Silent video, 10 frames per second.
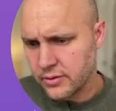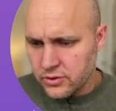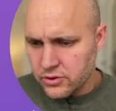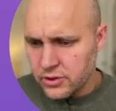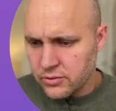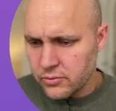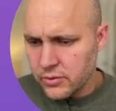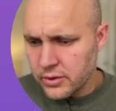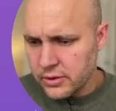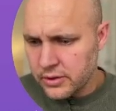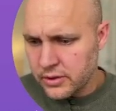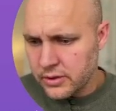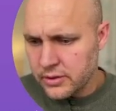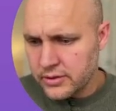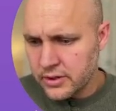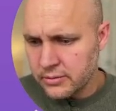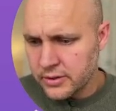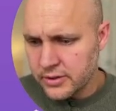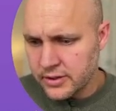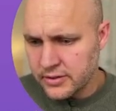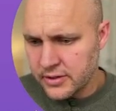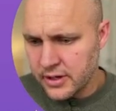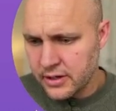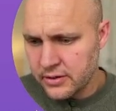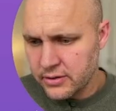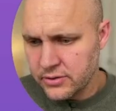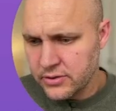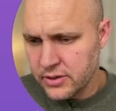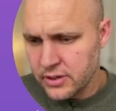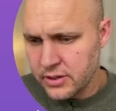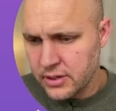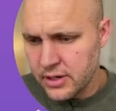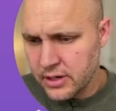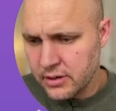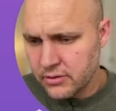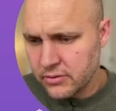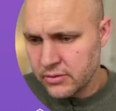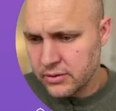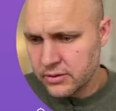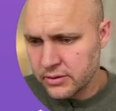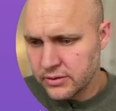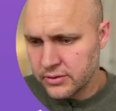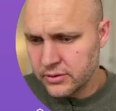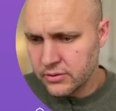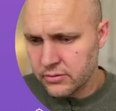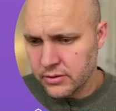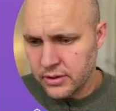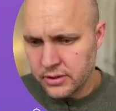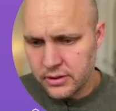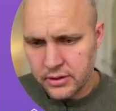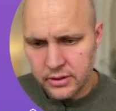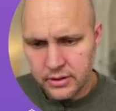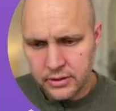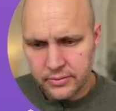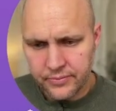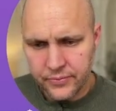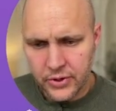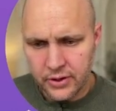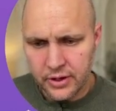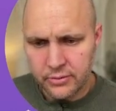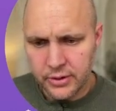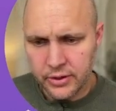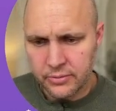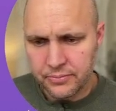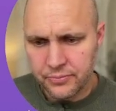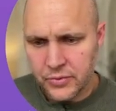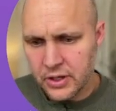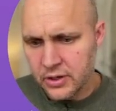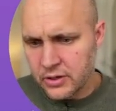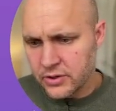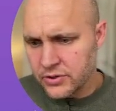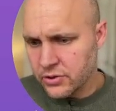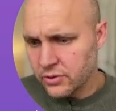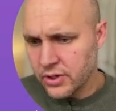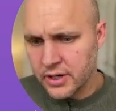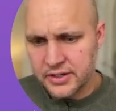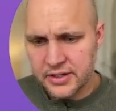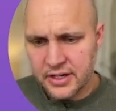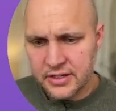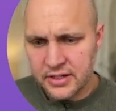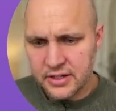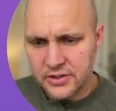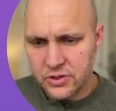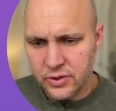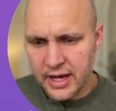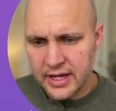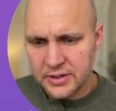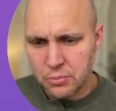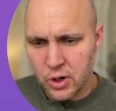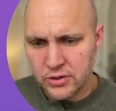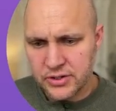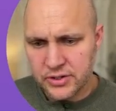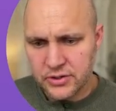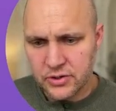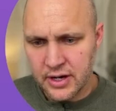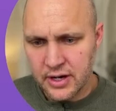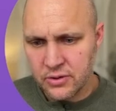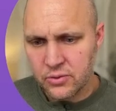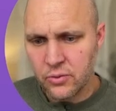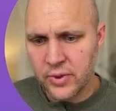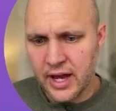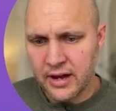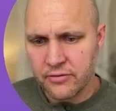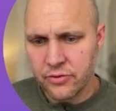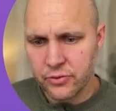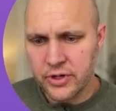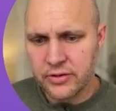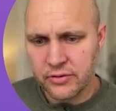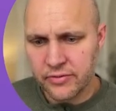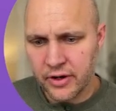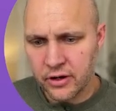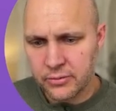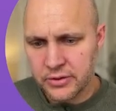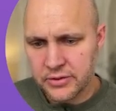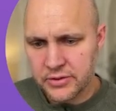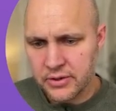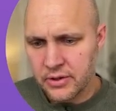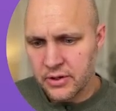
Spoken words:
sheet 1, table contains headers, and now let's just go right in here. All right, here we go. So content idea, so it has parsed these. So now we have 3 different variables,